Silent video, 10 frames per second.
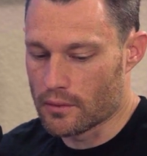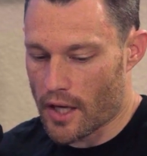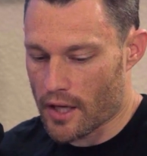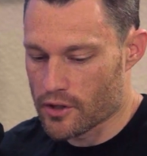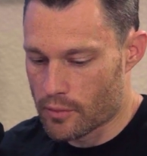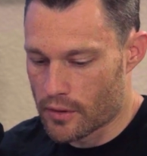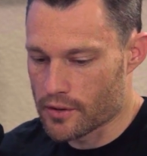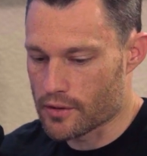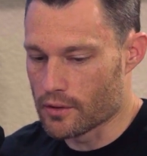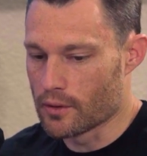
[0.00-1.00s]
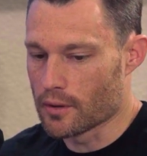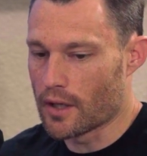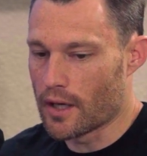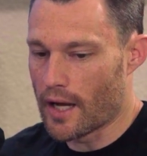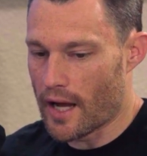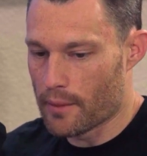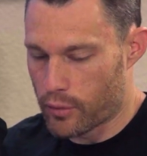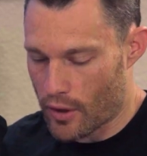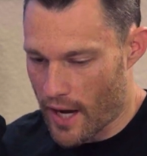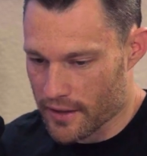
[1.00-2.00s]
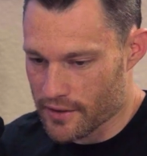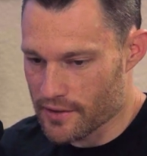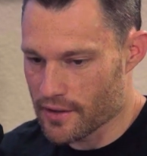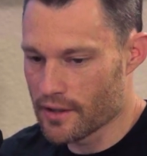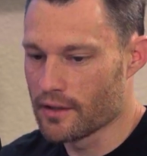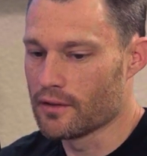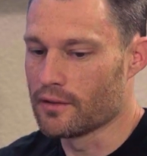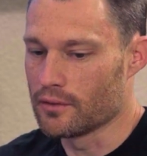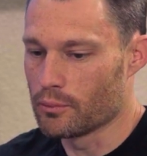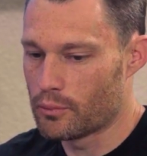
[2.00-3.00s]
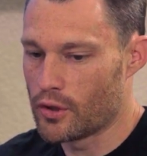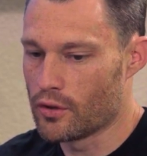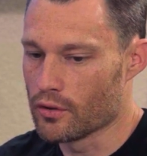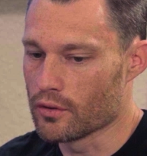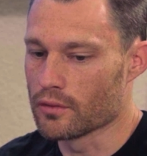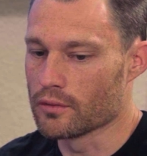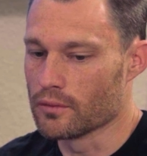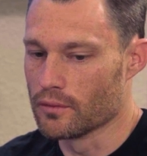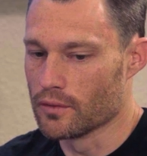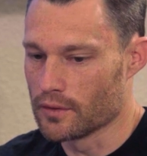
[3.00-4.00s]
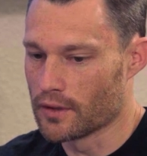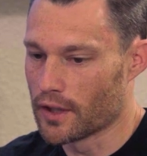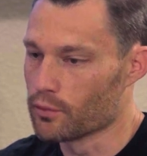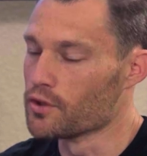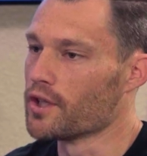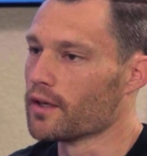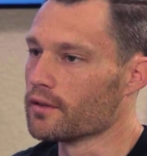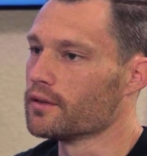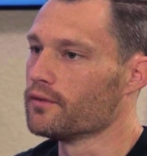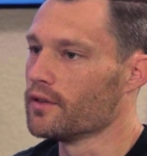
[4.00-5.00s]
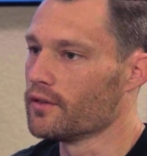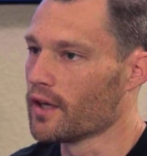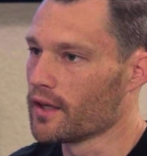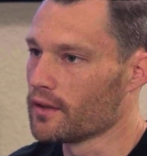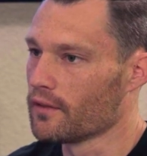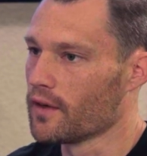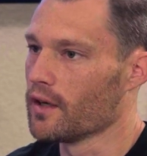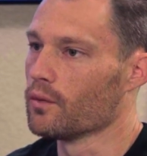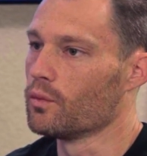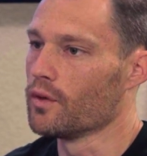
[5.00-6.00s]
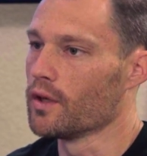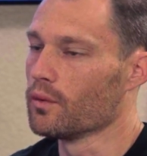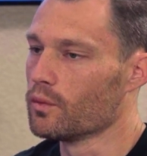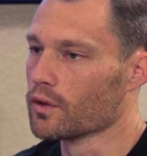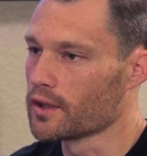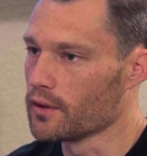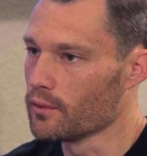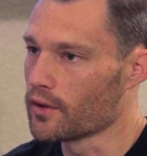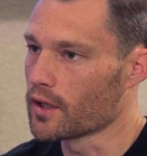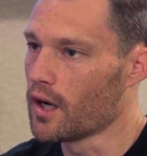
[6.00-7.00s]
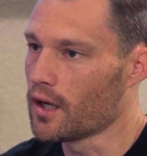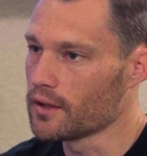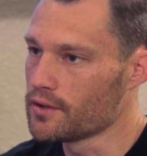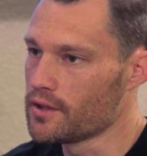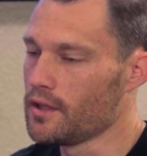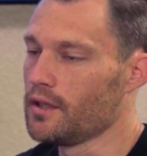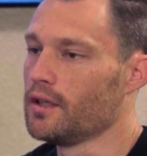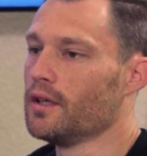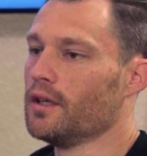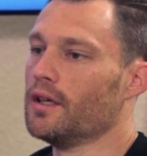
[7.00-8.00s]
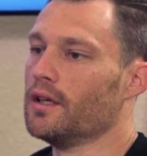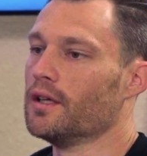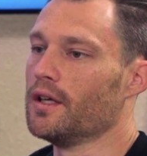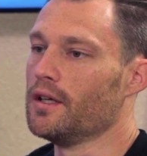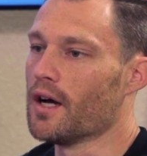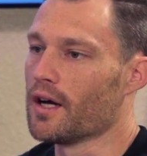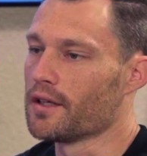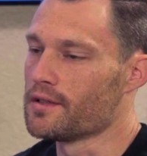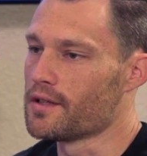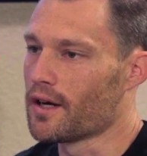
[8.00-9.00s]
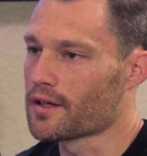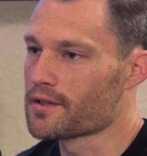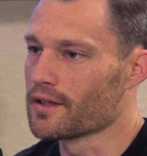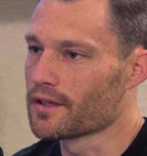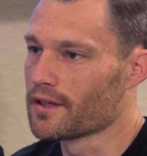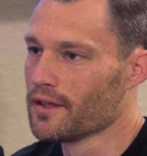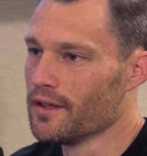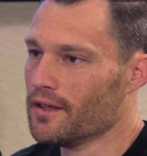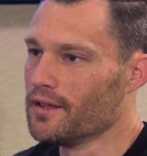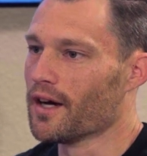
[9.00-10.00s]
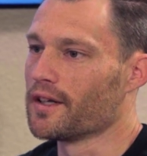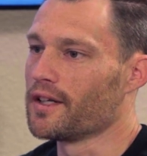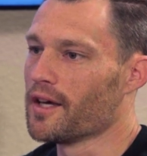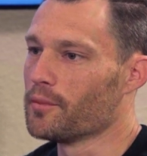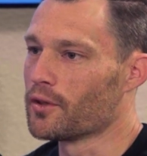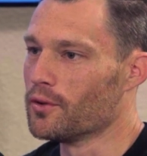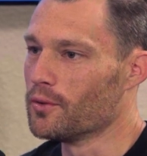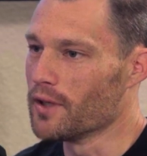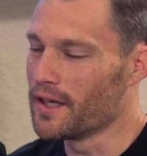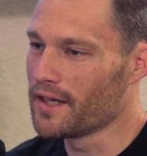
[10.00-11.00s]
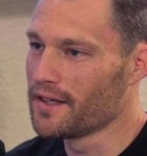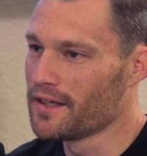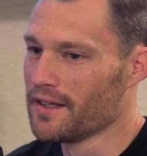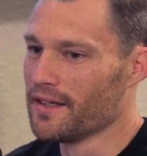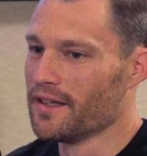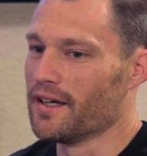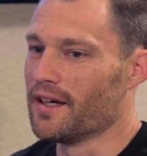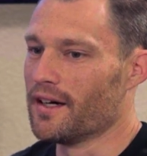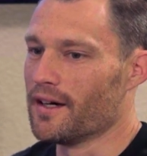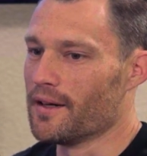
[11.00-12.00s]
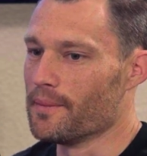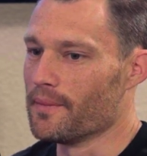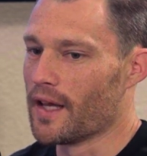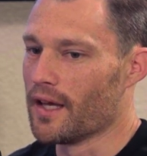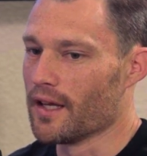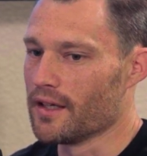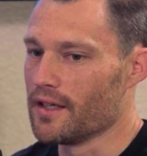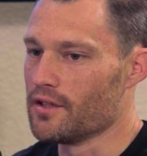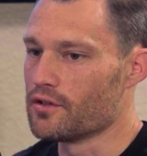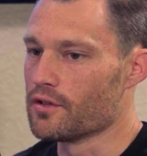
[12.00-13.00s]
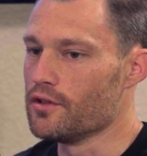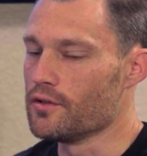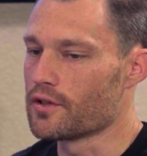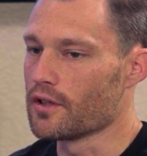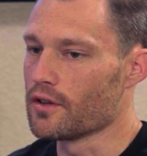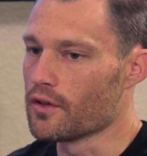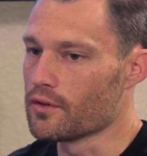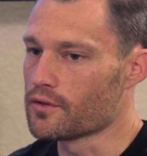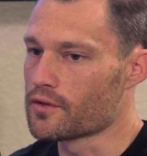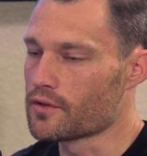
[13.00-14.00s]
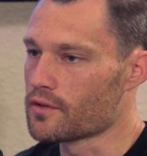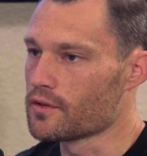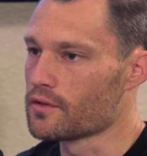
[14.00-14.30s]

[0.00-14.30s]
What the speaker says: experts or practicing pure like regenerative design. They are working with ecology in a non-toxic, non-chemical way, and introducing those,